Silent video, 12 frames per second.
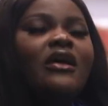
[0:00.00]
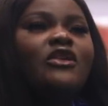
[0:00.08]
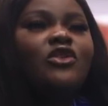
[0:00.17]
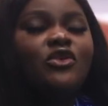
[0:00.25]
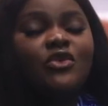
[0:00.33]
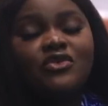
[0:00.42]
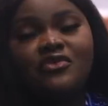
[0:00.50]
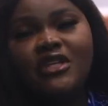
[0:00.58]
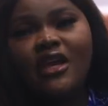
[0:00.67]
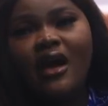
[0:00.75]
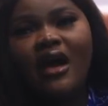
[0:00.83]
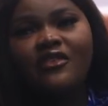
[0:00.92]
So it was
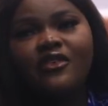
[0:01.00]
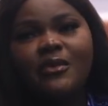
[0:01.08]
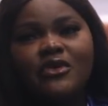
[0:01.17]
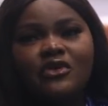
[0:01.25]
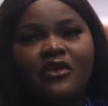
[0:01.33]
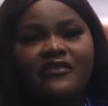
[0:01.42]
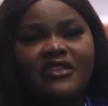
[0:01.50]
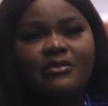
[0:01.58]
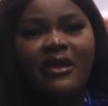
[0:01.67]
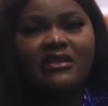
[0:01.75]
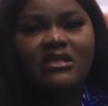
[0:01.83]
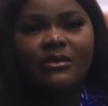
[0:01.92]
really hard for me to convince
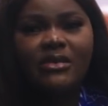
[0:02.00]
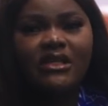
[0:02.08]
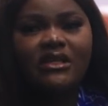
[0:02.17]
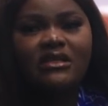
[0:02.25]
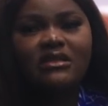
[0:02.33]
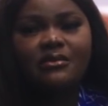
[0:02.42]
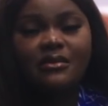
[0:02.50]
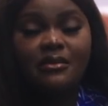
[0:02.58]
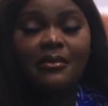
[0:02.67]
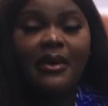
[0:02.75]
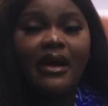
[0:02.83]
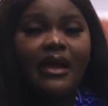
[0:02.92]
my siblings,
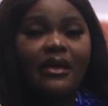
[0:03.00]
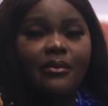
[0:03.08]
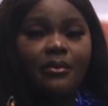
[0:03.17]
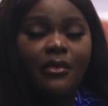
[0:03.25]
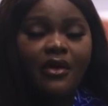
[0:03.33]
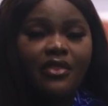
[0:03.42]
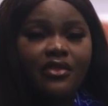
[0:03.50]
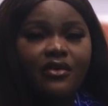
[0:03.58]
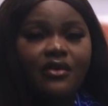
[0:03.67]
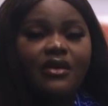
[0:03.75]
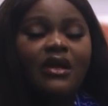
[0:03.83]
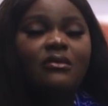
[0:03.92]
my
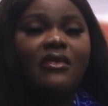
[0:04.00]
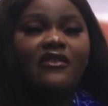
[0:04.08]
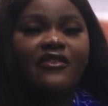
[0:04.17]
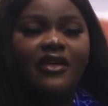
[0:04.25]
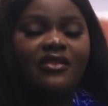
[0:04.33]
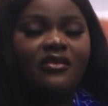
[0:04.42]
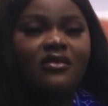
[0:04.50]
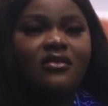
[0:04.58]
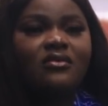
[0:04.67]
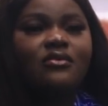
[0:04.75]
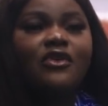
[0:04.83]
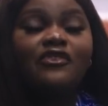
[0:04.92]
mother and my father.
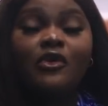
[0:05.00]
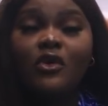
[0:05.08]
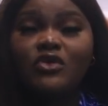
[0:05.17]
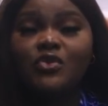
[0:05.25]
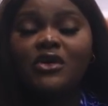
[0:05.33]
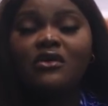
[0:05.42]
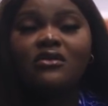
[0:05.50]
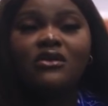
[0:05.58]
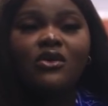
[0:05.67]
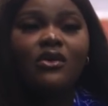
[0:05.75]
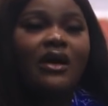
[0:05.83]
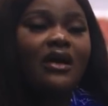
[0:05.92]
But of course, we all
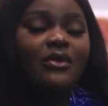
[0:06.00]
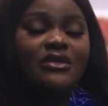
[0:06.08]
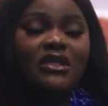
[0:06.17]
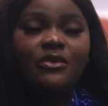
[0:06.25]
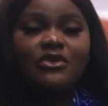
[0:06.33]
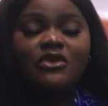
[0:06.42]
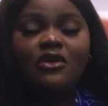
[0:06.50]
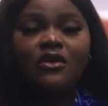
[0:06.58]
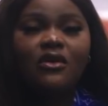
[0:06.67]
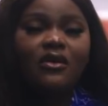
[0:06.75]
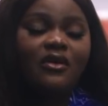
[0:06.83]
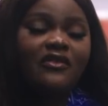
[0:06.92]
know I was able
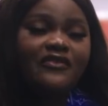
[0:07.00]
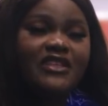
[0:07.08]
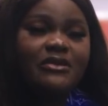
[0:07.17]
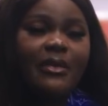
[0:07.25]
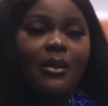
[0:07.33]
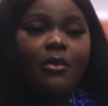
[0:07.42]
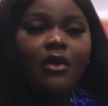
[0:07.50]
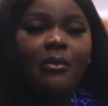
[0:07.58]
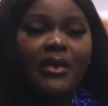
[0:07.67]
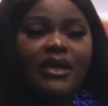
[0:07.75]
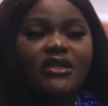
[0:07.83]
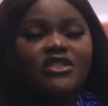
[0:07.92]
to convince my
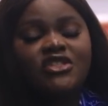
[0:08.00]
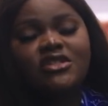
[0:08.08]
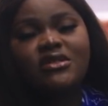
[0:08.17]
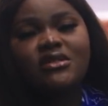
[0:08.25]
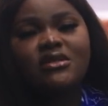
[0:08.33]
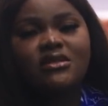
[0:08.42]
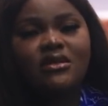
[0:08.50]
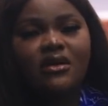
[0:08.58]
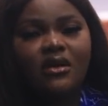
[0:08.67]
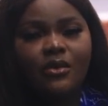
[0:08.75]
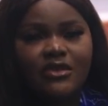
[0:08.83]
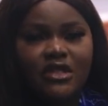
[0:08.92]
mom, and she
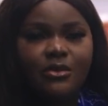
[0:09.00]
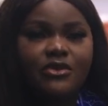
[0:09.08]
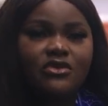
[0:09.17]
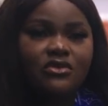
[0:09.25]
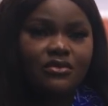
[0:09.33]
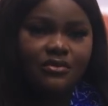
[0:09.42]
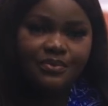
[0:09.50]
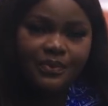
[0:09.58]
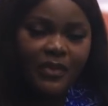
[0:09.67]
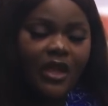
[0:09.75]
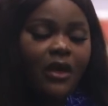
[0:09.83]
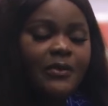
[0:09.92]
was able to
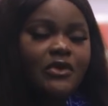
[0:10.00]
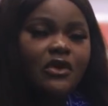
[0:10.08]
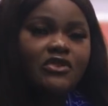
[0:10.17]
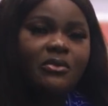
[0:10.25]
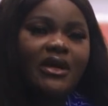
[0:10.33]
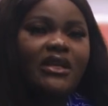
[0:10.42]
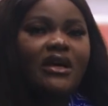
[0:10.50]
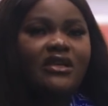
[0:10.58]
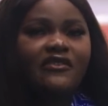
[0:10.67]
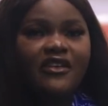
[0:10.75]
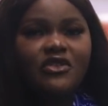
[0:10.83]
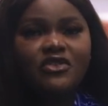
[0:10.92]
help talk to my
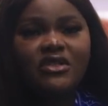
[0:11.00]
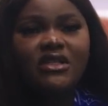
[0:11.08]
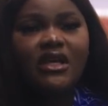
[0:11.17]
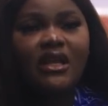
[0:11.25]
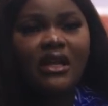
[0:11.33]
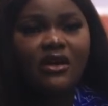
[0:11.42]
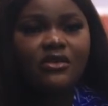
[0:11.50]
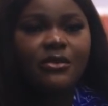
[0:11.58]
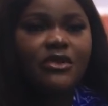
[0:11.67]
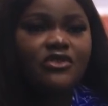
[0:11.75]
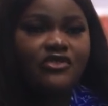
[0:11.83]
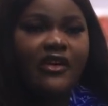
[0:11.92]
dad. Eventually, they allowed
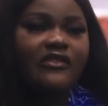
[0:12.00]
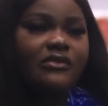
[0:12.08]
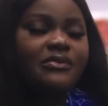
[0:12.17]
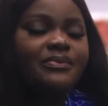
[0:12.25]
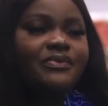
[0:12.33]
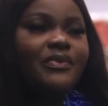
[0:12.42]
me to travel.